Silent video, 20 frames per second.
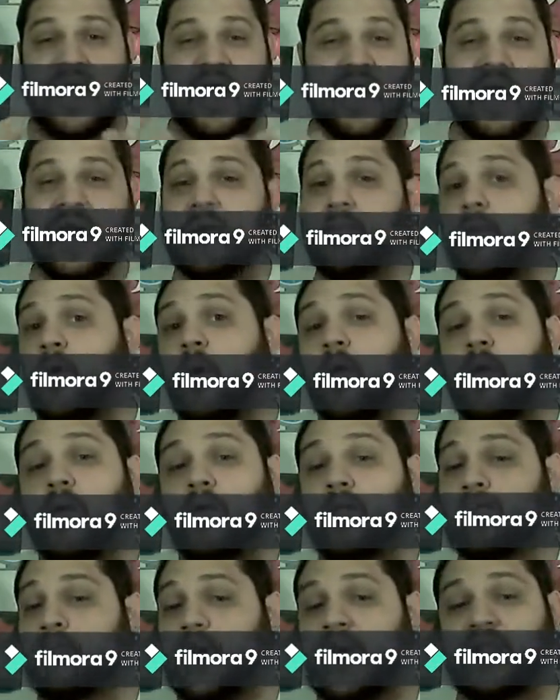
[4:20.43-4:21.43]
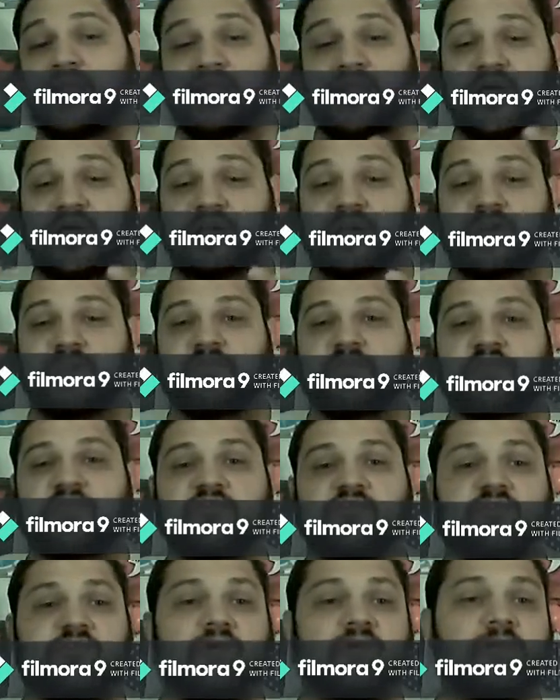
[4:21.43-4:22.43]
I love
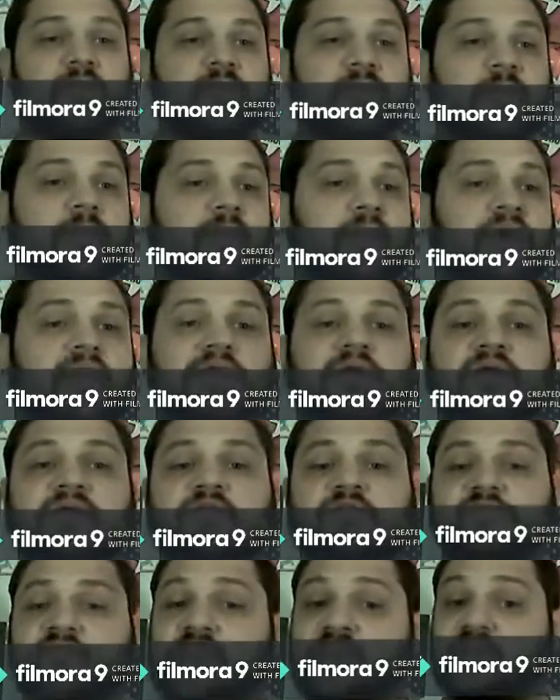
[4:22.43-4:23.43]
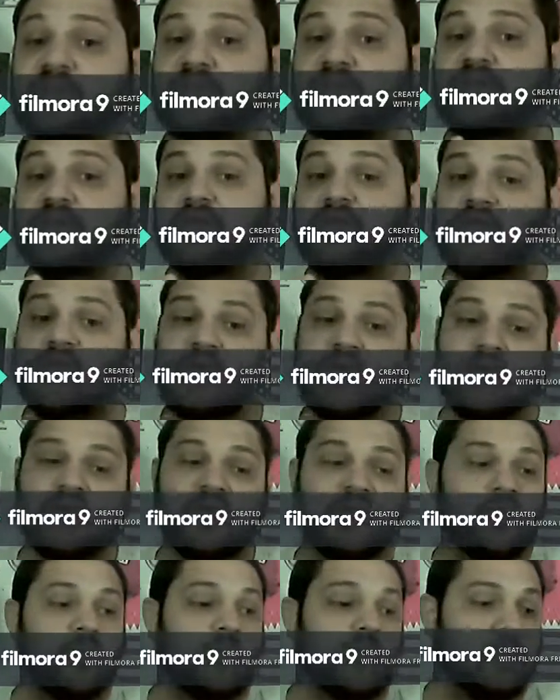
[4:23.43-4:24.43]
mentoring people. I love teaching
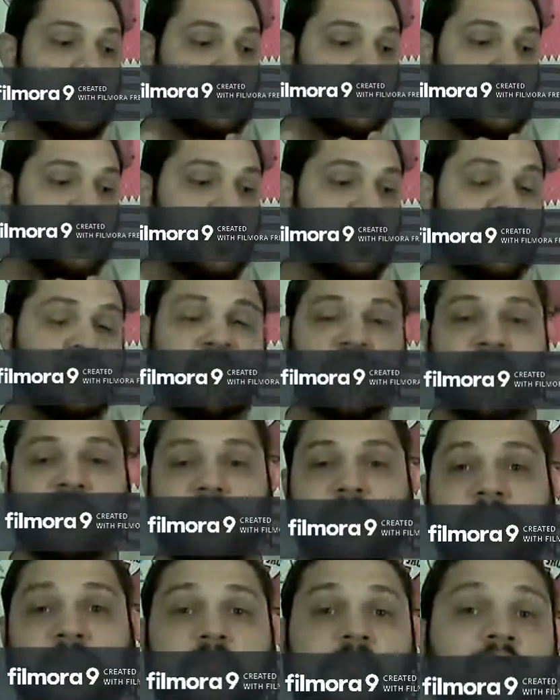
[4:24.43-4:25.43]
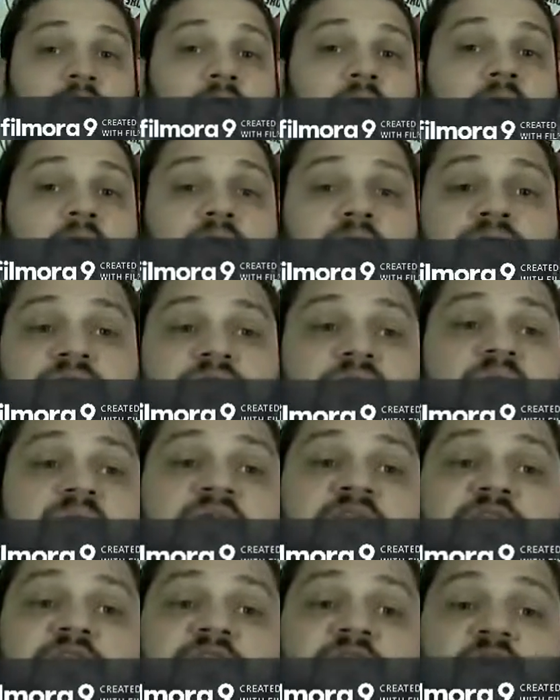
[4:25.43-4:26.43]
and letting people grow. So
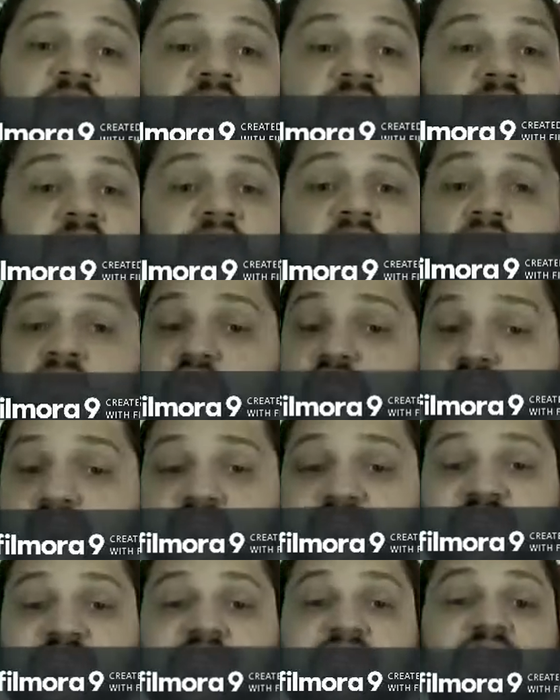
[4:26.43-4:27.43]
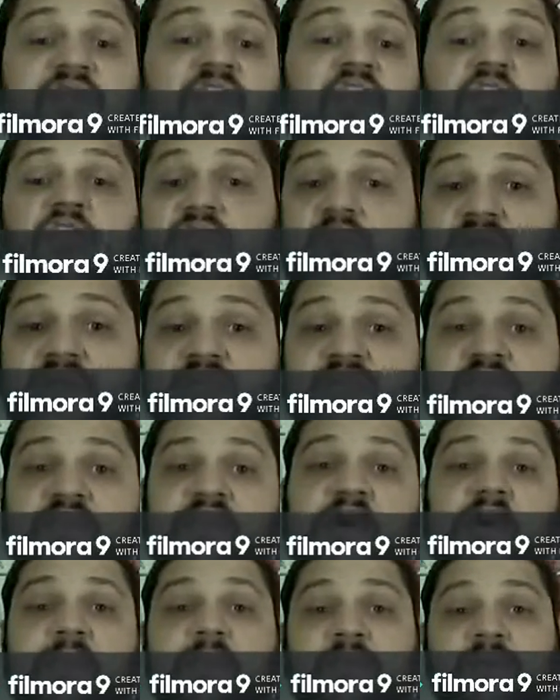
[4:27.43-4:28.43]
if you're interested and you need a
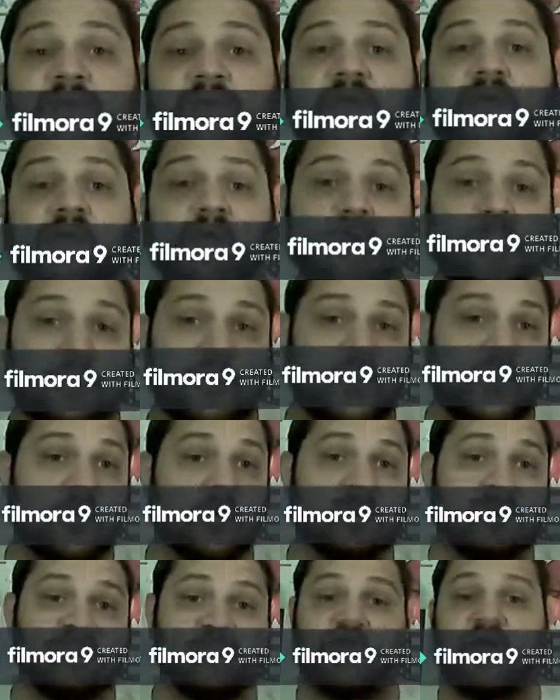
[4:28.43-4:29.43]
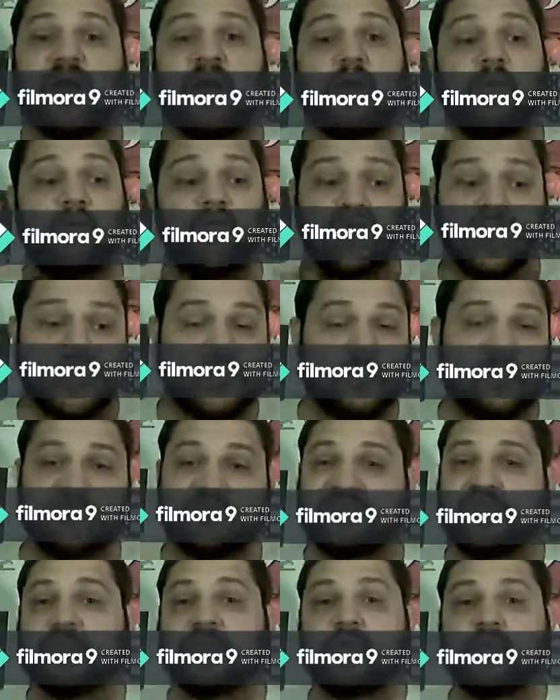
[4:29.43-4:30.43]
VIP coach, I 100%
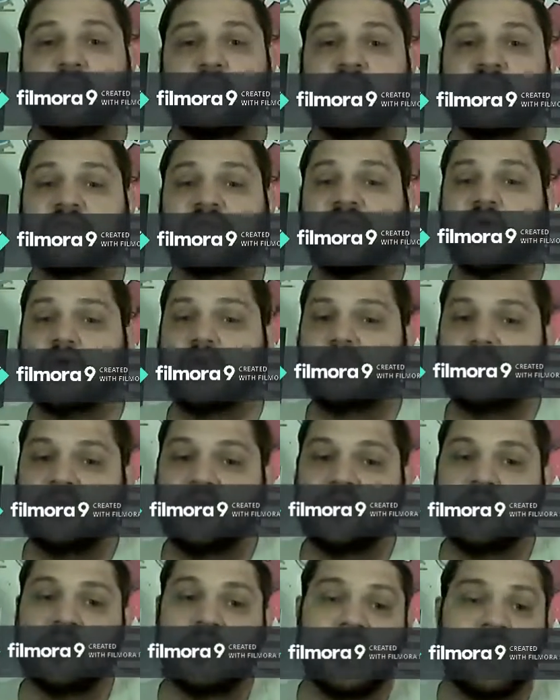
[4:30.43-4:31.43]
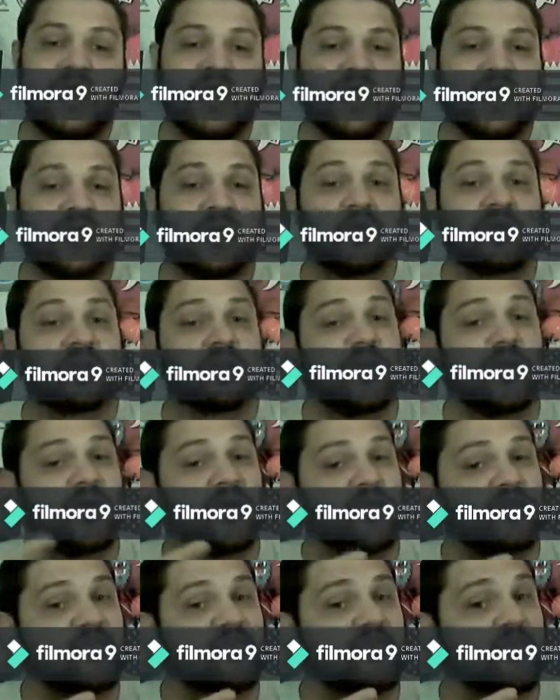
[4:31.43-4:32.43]
I'm willing to help you. Here's my
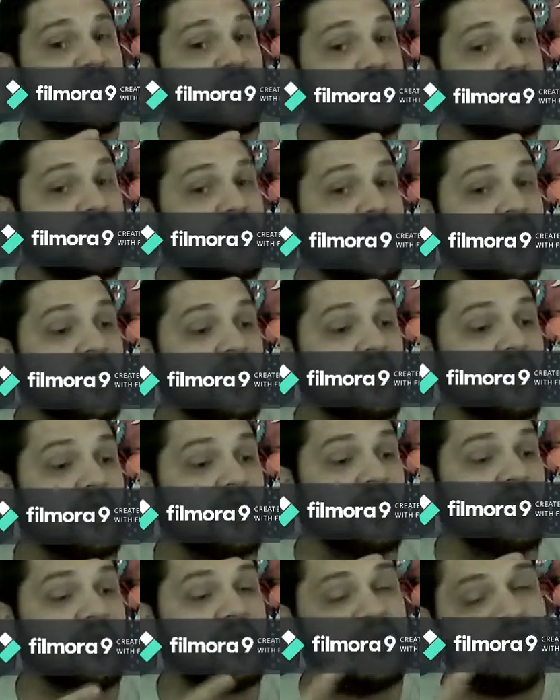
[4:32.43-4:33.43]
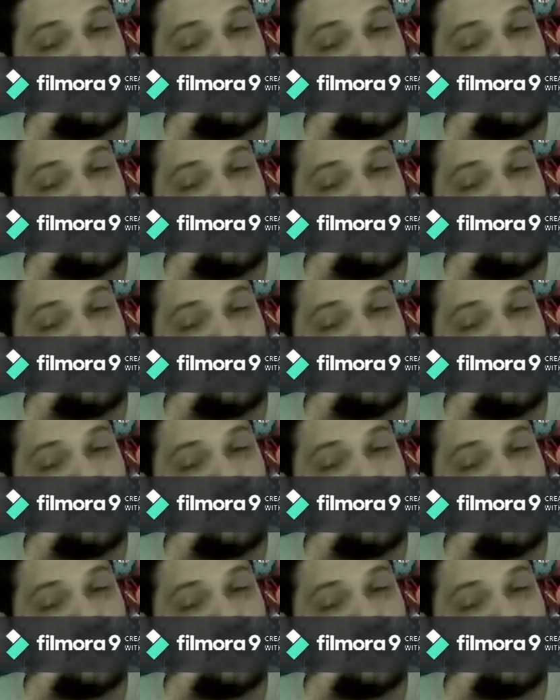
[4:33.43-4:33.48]
referral code.